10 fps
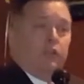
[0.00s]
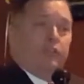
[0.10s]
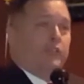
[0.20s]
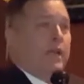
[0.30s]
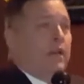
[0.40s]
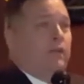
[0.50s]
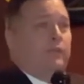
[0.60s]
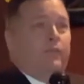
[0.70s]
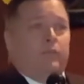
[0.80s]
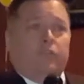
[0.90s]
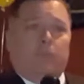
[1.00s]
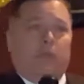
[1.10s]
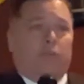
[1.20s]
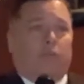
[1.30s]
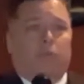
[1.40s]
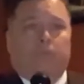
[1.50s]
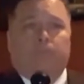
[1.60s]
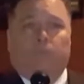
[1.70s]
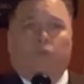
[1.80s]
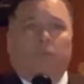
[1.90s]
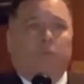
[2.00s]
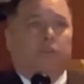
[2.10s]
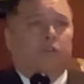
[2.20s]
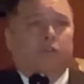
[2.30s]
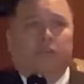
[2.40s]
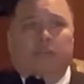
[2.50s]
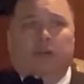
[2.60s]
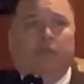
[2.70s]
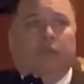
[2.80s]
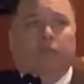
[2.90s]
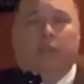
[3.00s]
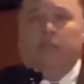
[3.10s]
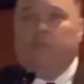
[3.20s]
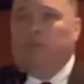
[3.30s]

Couldn't tell if it was a man or a woman, couldn't tell their race.